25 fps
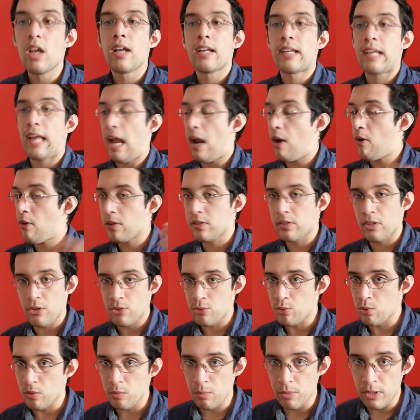
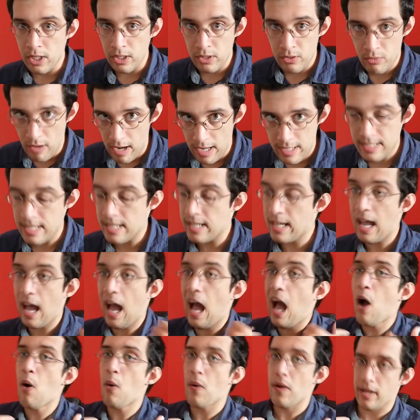Characters will be addressing
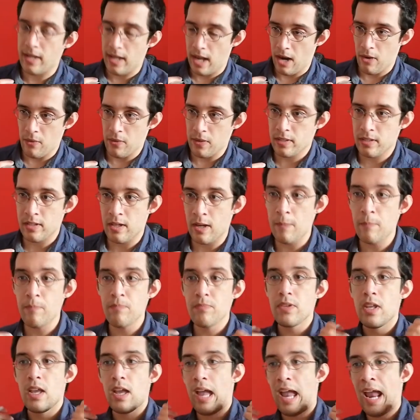our character,
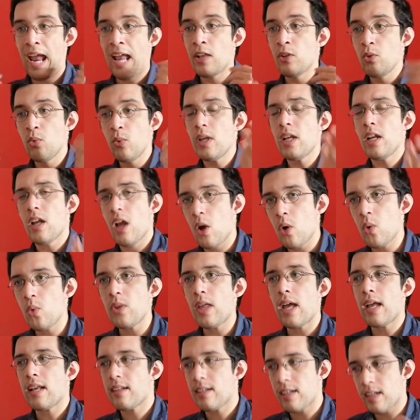and we know
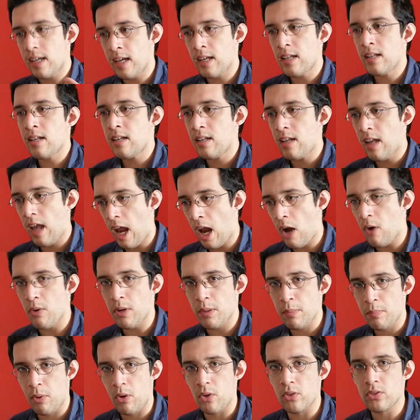that in
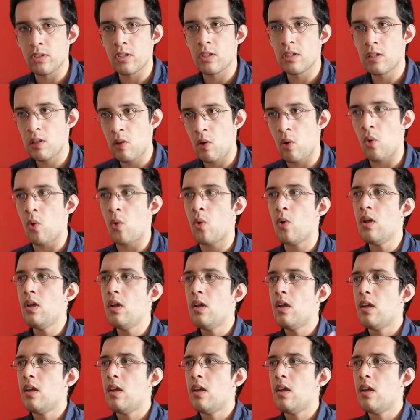Harry Potter lore,